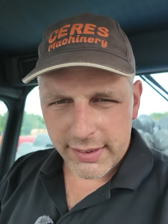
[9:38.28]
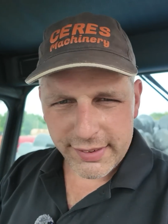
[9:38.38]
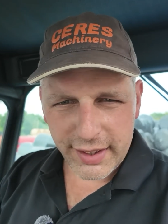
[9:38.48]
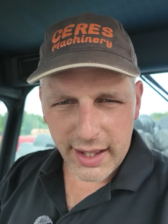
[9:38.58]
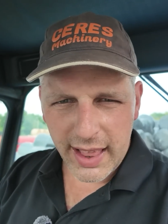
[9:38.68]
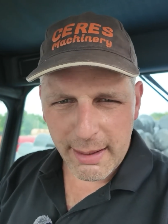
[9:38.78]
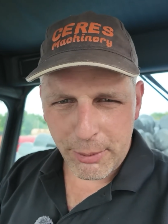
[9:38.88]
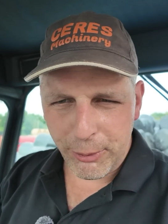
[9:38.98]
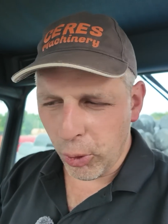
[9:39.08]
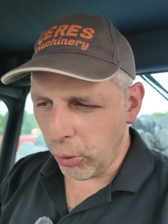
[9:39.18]
see how that
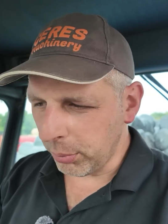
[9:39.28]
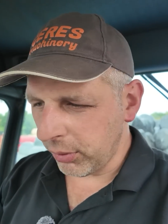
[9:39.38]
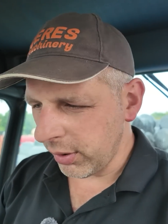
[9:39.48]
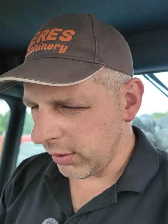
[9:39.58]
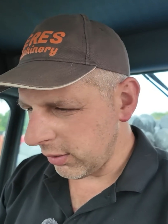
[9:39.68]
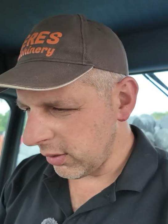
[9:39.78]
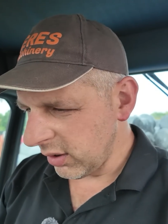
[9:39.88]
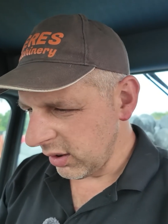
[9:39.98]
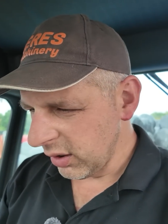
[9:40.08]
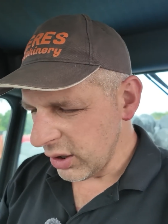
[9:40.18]
performs.
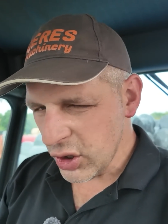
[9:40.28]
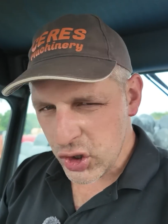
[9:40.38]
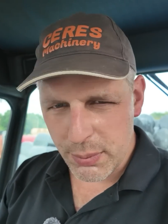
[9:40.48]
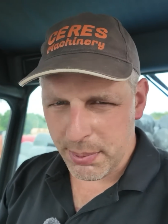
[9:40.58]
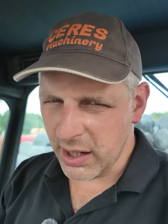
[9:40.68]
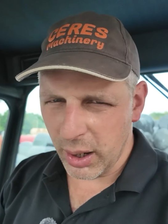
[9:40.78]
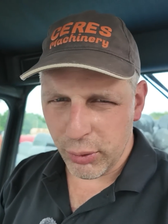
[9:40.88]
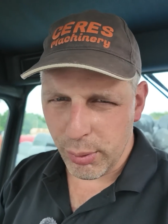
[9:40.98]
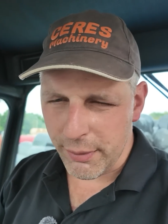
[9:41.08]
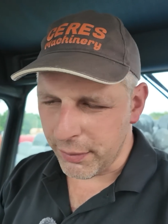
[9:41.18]
Should be no
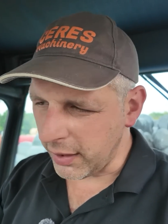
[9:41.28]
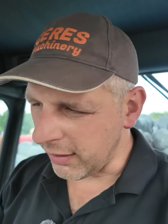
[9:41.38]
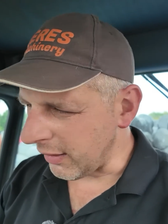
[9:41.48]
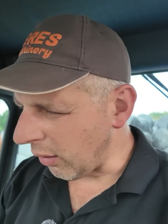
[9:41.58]
sweat for this